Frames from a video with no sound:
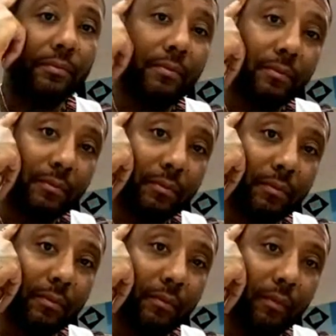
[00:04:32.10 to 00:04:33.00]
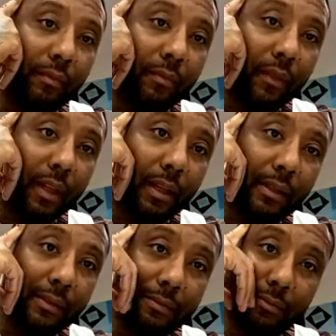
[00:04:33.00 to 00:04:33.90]

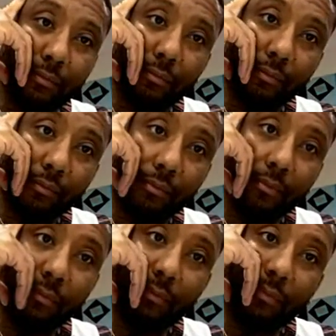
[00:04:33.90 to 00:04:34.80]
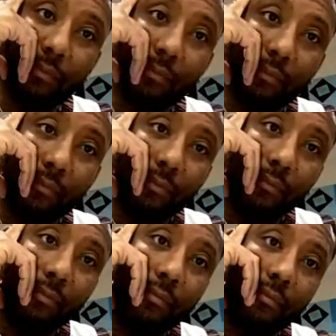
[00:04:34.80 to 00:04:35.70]

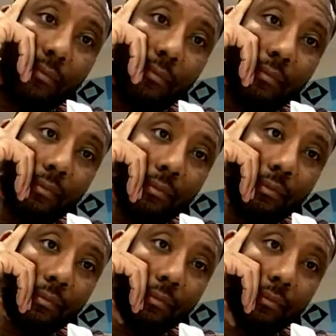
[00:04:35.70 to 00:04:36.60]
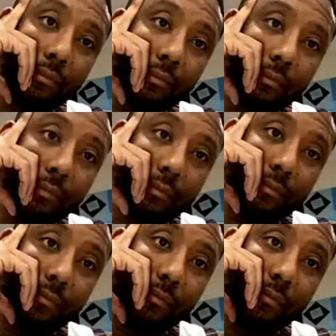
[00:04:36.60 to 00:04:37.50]

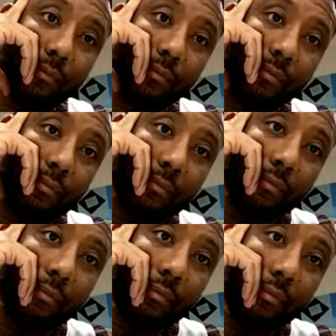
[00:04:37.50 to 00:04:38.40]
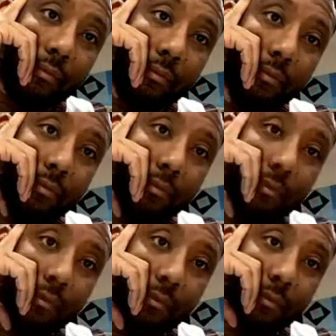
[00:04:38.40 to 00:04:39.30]

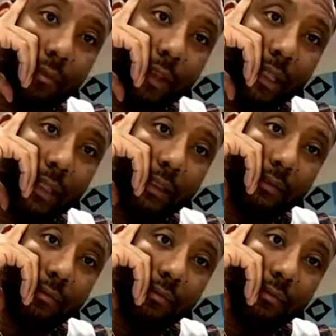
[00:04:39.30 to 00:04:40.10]
No words are spoken by the person on screen.